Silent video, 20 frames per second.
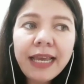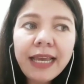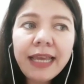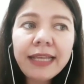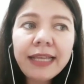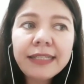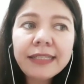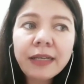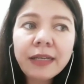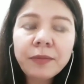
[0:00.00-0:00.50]

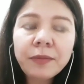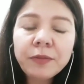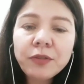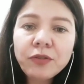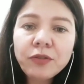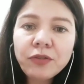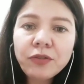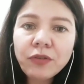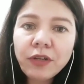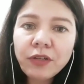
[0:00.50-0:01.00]
It's up
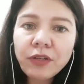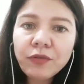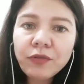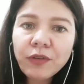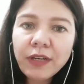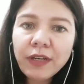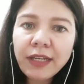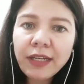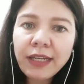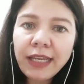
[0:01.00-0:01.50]
to
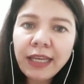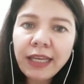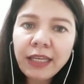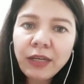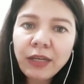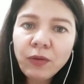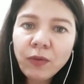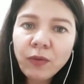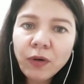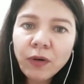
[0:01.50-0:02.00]

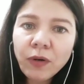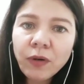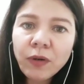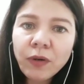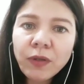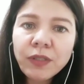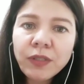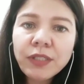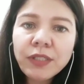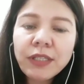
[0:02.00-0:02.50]
280
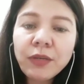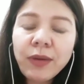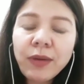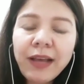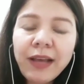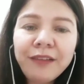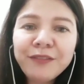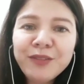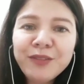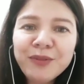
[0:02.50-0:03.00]
words. You
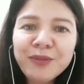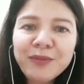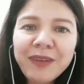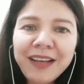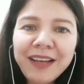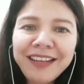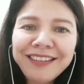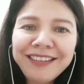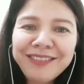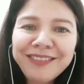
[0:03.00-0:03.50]
have to
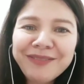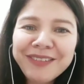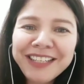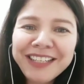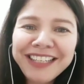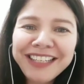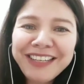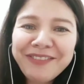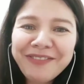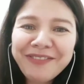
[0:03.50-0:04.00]
write it
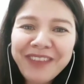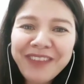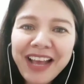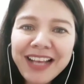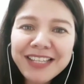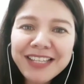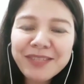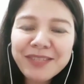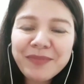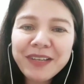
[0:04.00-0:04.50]
really
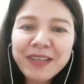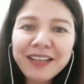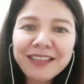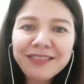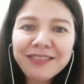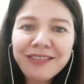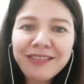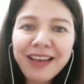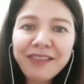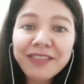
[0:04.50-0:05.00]
fast
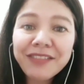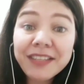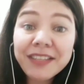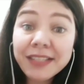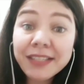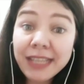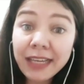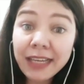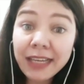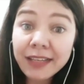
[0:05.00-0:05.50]
because you have the
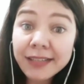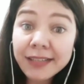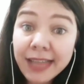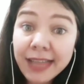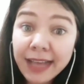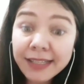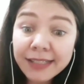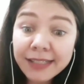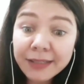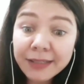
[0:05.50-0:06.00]
second
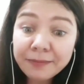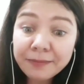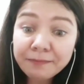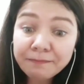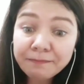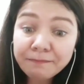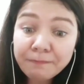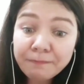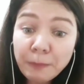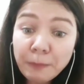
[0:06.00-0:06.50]
task.
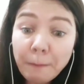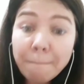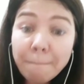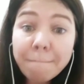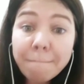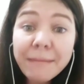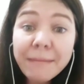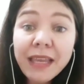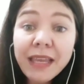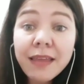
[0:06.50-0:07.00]

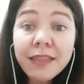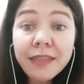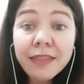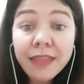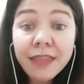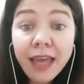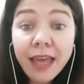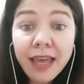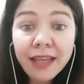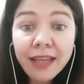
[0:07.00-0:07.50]

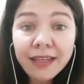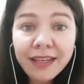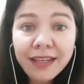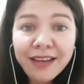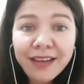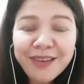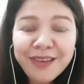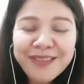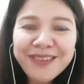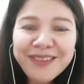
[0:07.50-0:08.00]
Then
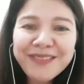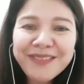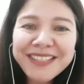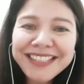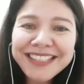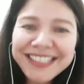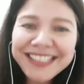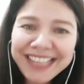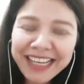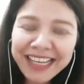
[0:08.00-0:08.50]
there is
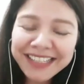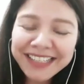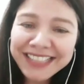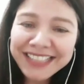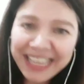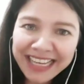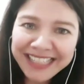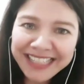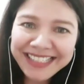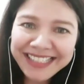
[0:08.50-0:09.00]
the second
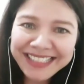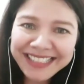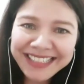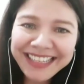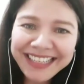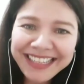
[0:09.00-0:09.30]
task.